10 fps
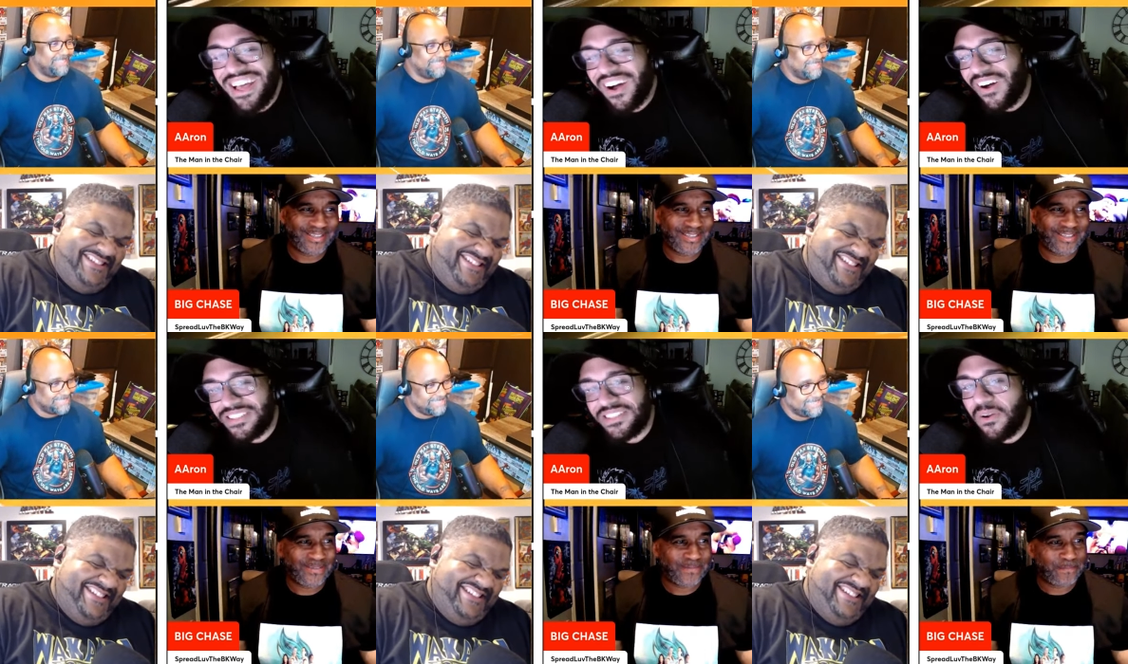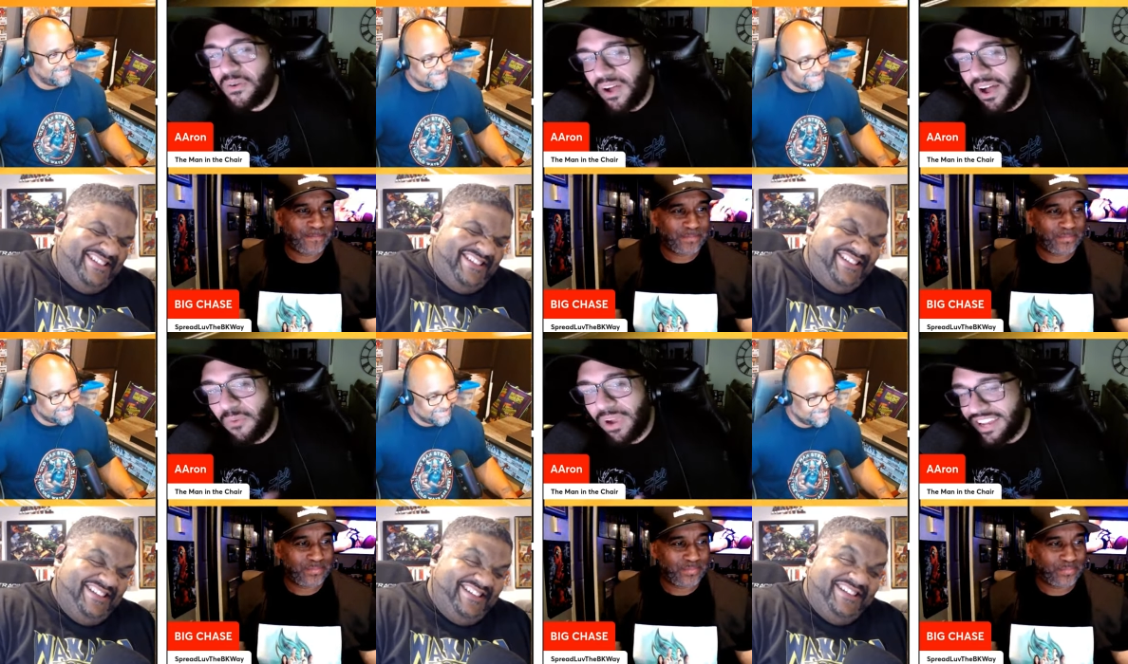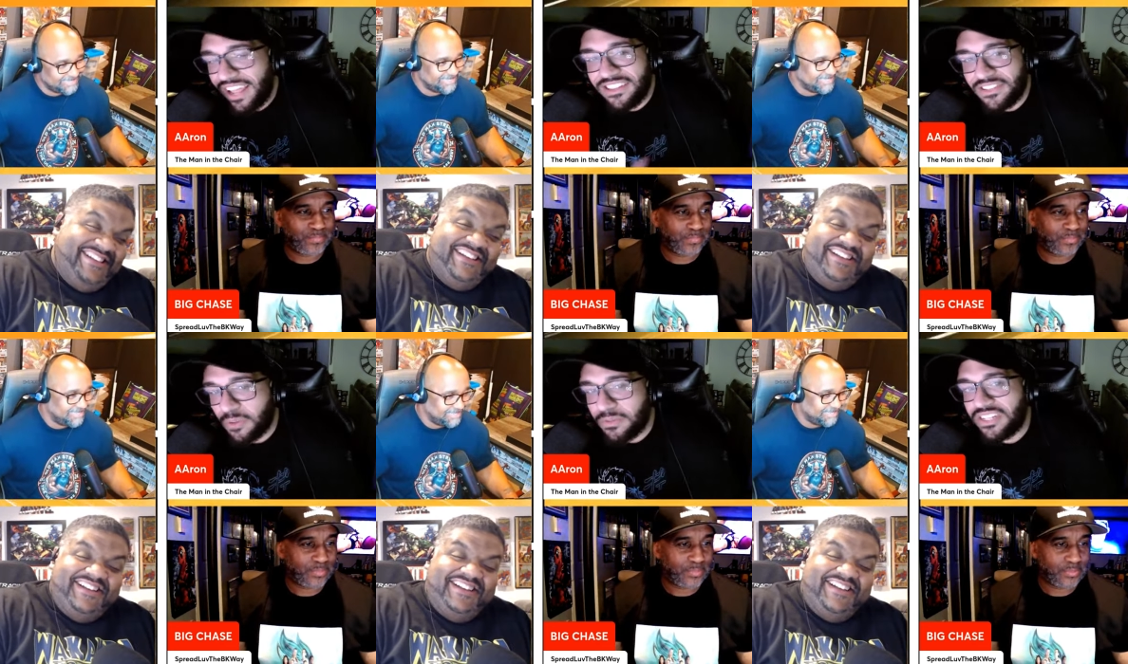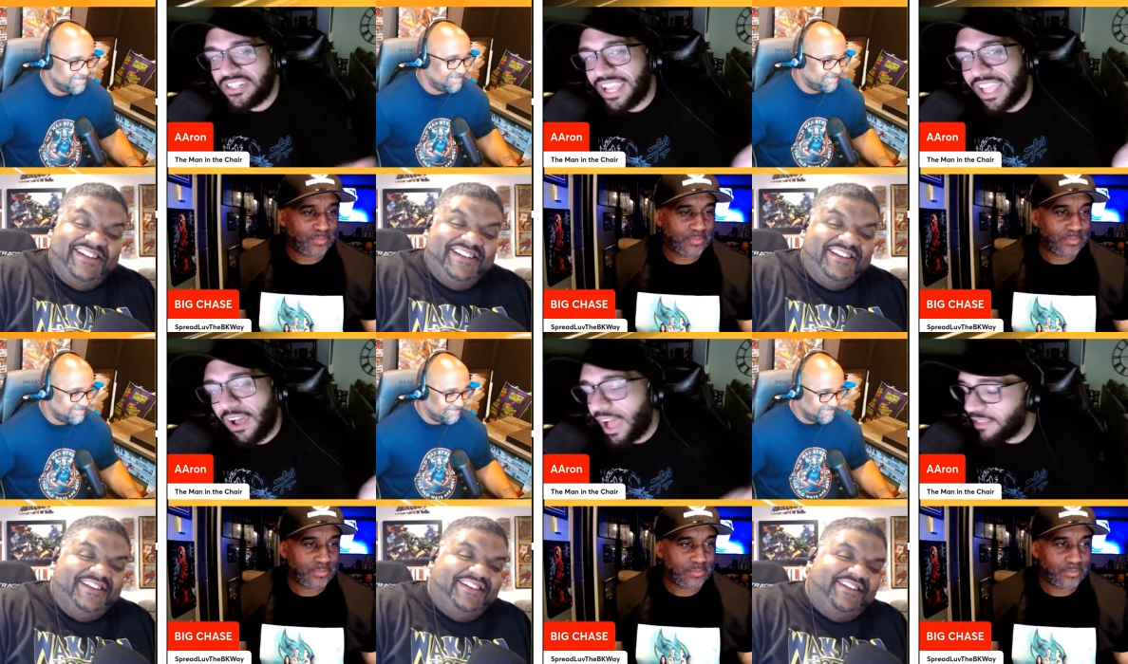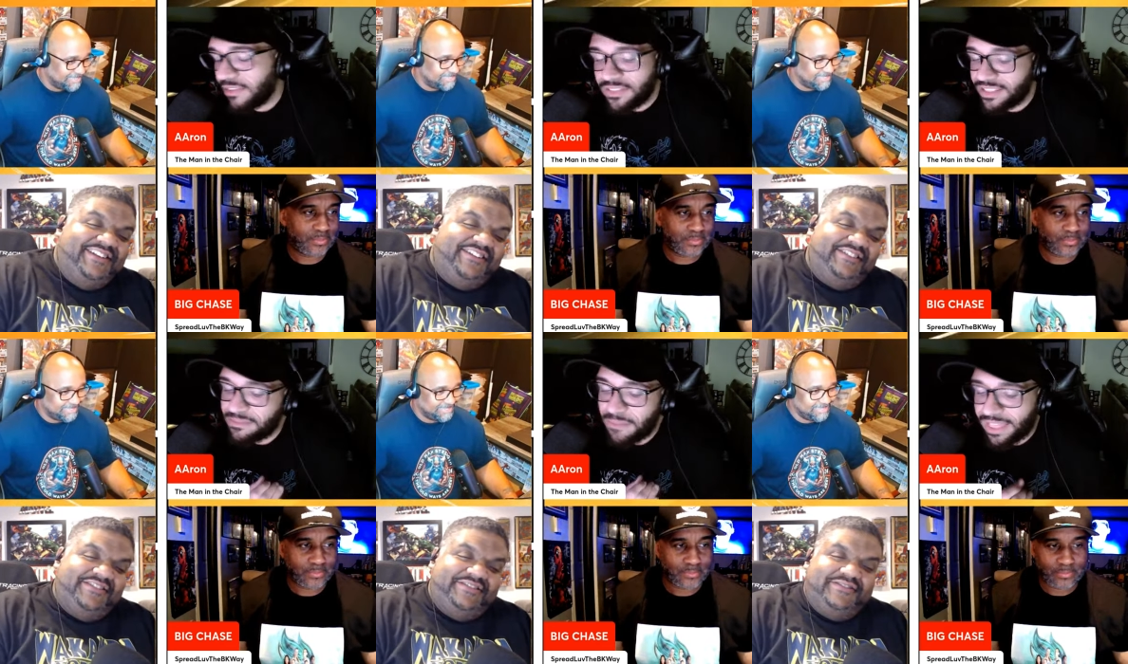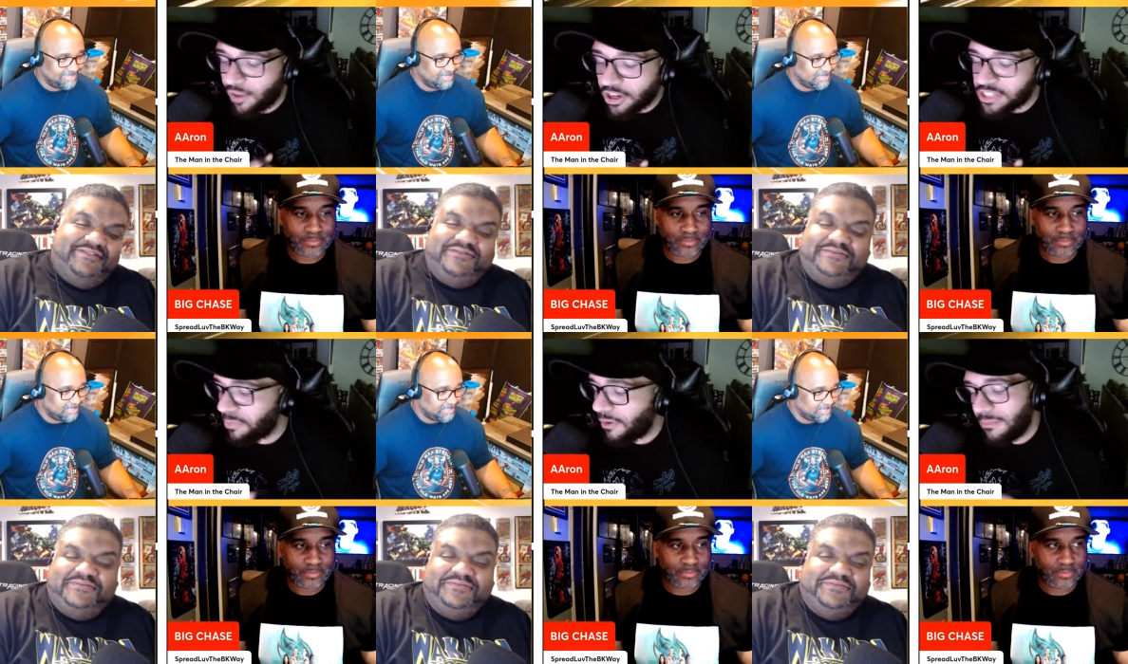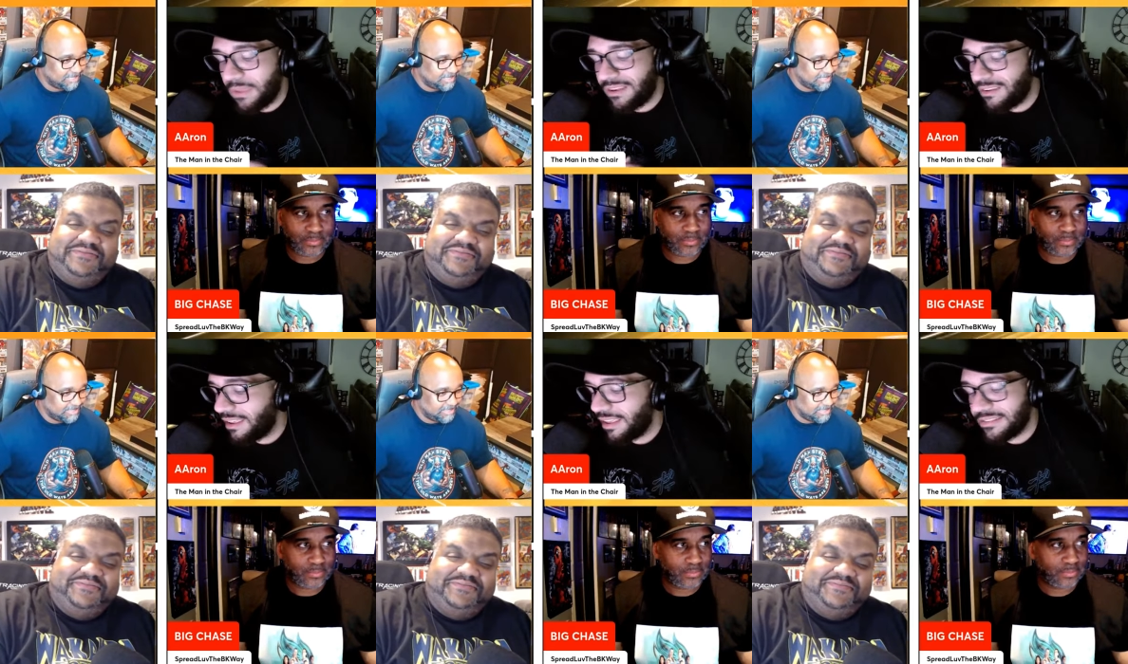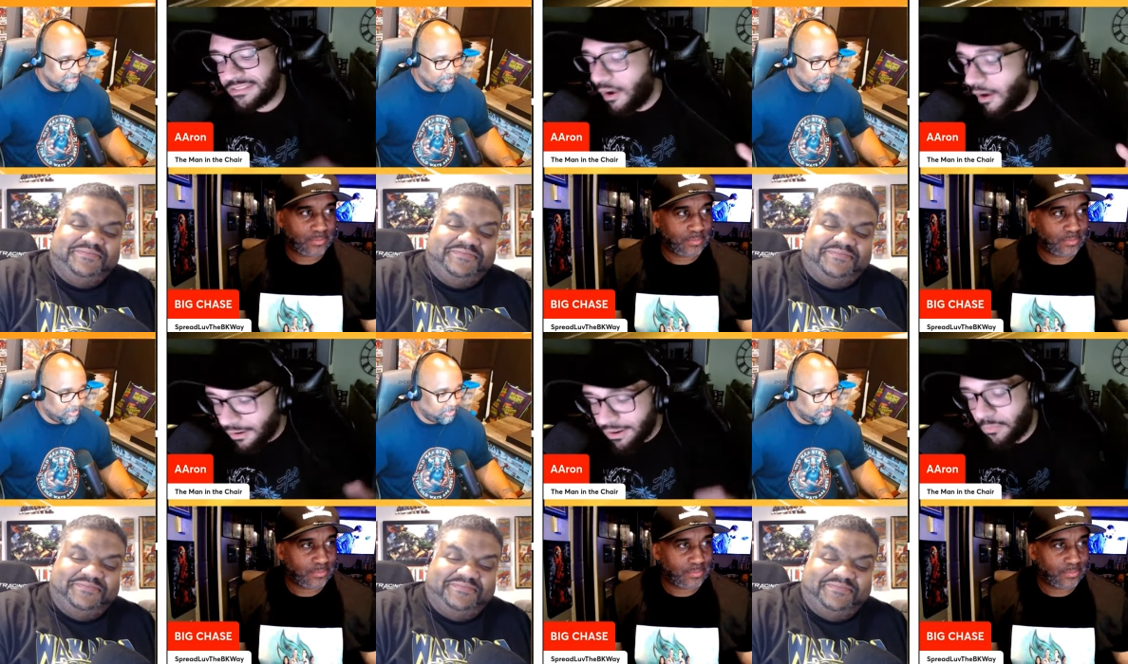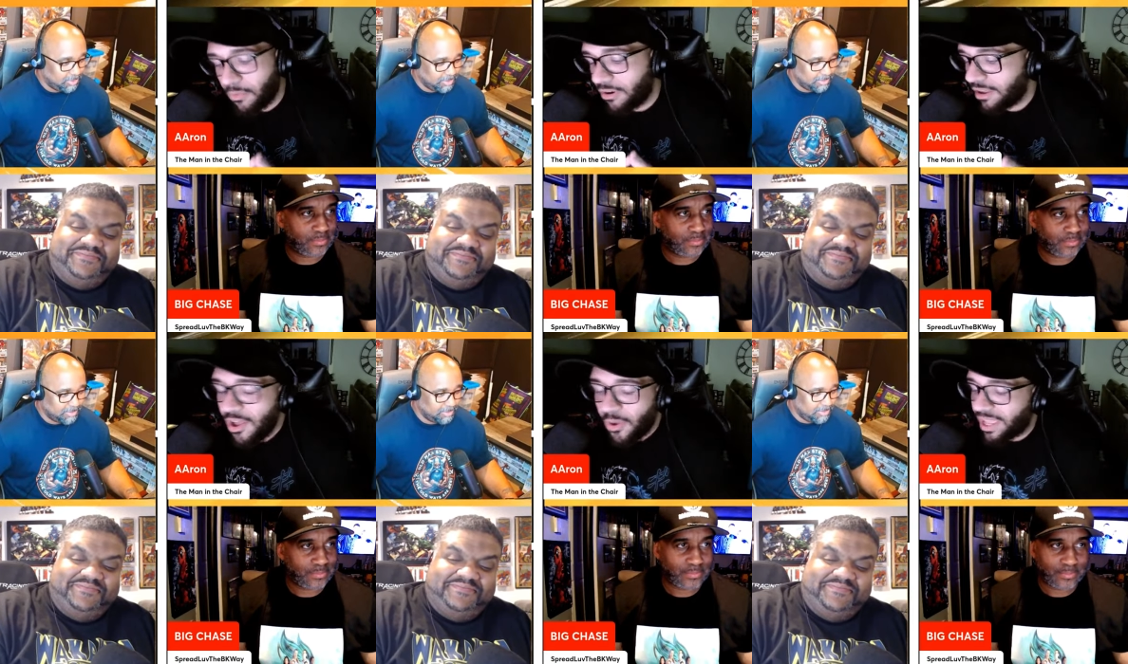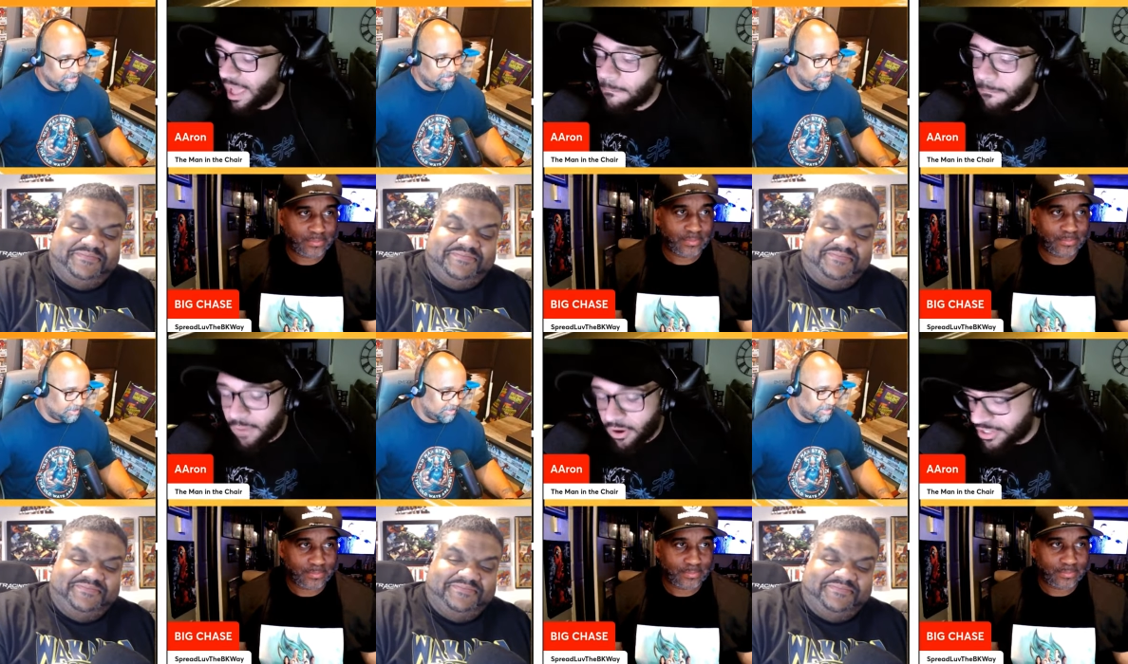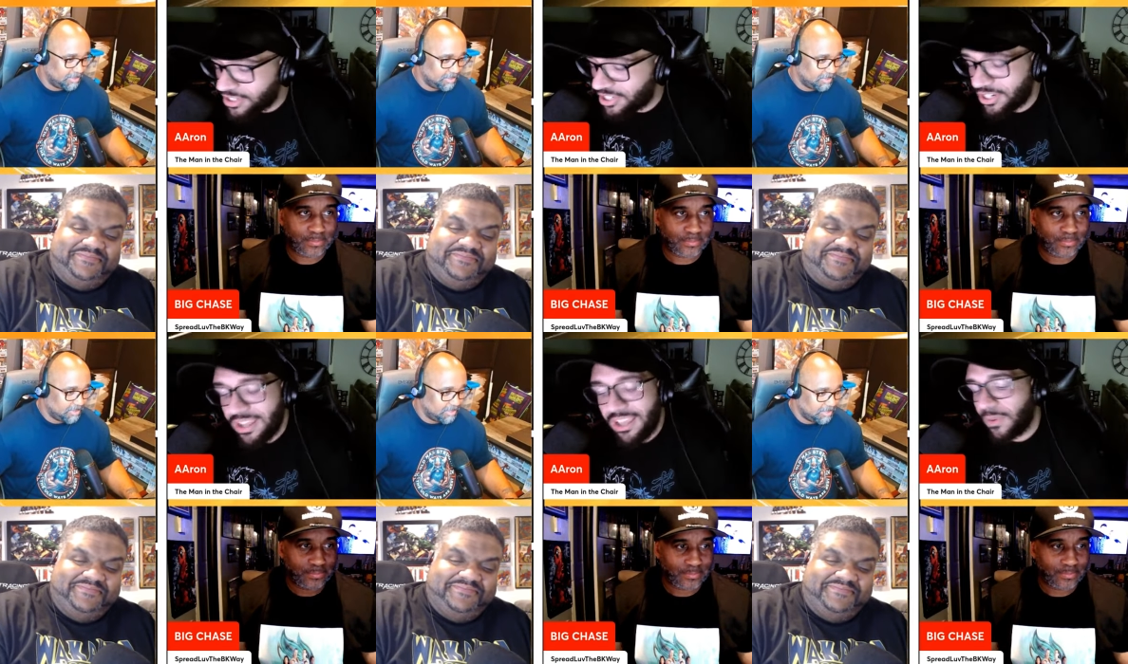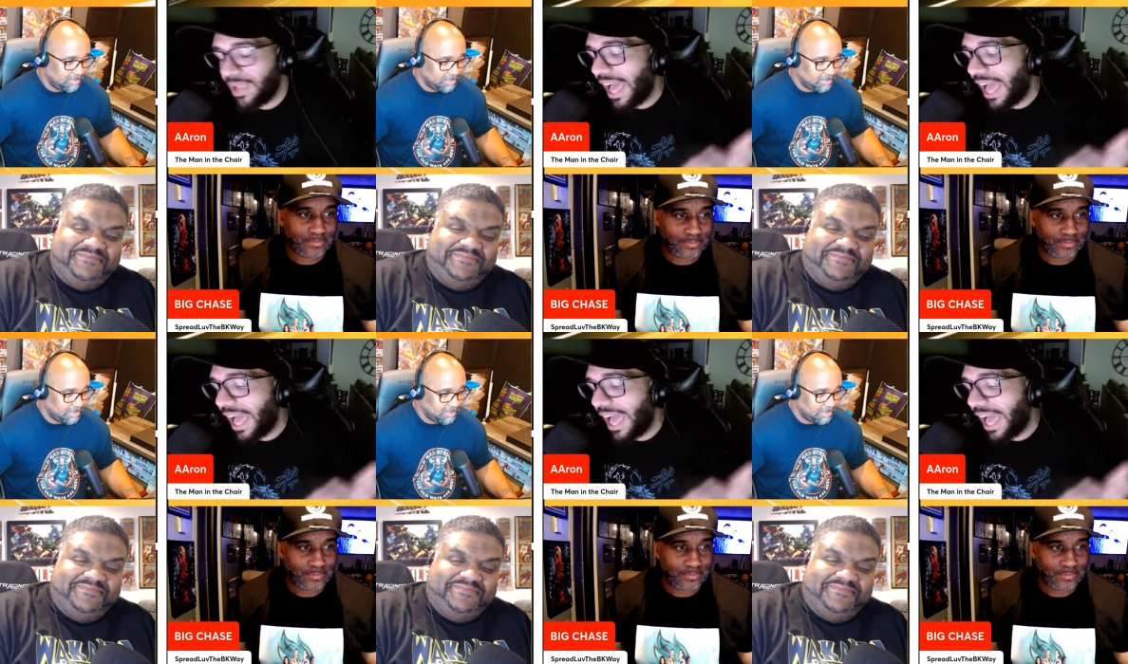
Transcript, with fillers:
Speaker 1: also, uh, while you're down in the description, check out. I listen, man. The art department is hard Oof. at work. We got merch. We got